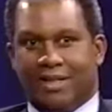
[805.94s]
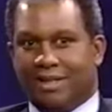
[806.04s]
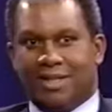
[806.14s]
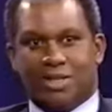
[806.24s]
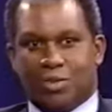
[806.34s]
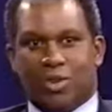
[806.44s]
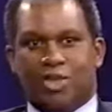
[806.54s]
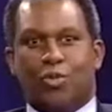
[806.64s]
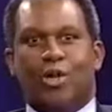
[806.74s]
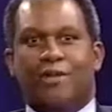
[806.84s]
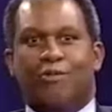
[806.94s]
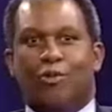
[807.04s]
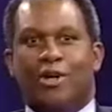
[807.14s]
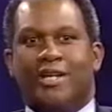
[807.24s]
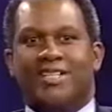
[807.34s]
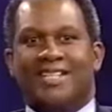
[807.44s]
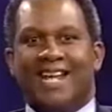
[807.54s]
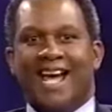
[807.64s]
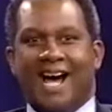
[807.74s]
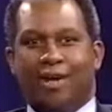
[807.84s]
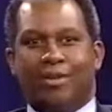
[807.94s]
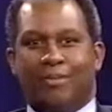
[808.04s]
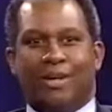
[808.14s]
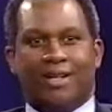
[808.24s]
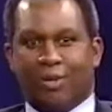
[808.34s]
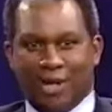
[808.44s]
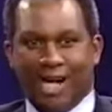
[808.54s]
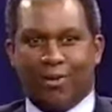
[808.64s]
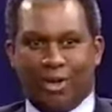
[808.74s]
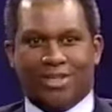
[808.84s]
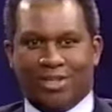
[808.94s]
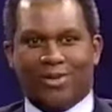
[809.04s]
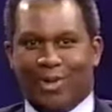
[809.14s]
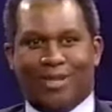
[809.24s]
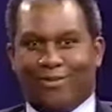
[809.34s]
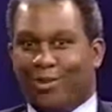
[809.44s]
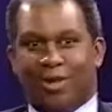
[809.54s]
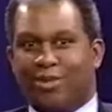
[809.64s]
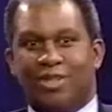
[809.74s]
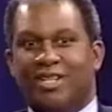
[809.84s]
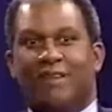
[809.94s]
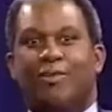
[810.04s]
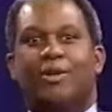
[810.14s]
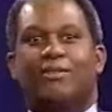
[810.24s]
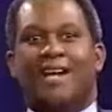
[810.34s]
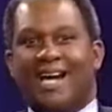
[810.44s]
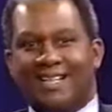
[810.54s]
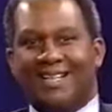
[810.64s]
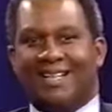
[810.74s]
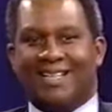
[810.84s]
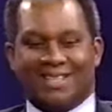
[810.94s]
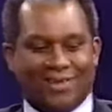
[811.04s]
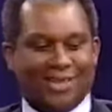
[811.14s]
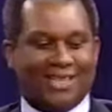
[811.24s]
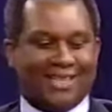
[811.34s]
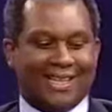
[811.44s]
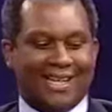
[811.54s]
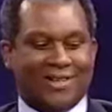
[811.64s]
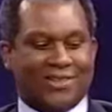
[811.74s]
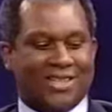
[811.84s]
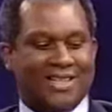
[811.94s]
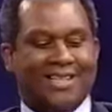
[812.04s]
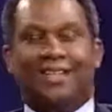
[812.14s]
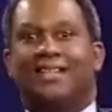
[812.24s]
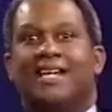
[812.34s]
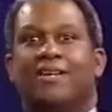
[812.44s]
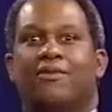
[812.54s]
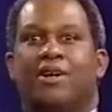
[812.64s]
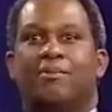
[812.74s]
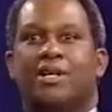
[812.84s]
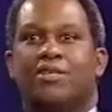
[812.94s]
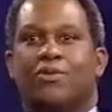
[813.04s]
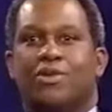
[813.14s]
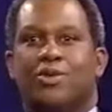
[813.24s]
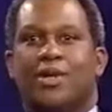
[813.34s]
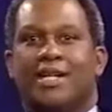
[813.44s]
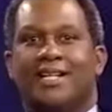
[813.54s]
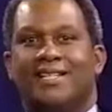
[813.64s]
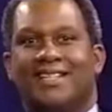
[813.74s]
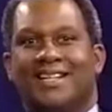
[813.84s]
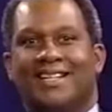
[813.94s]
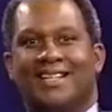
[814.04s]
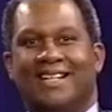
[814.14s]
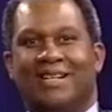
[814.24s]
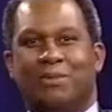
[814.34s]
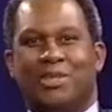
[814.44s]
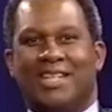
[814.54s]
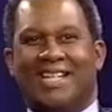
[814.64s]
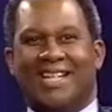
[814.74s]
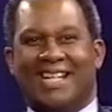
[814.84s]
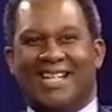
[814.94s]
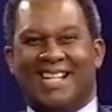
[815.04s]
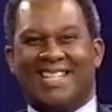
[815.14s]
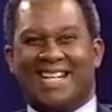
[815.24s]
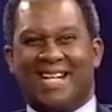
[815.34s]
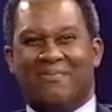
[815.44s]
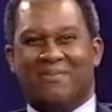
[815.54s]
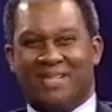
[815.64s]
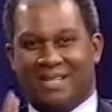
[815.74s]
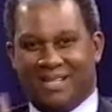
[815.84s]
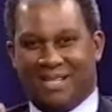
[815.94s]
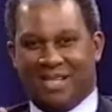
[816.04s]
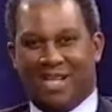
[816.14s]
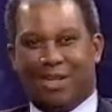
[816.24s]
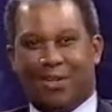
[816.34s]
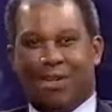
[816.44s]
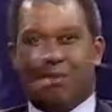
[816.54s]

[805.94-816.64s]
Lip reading: this is what 24 is now compared to what I was at 24, which you never would have gotten a list or anything else. Thank you very much for joining us, and we'll see you again next time. Thank you. I'm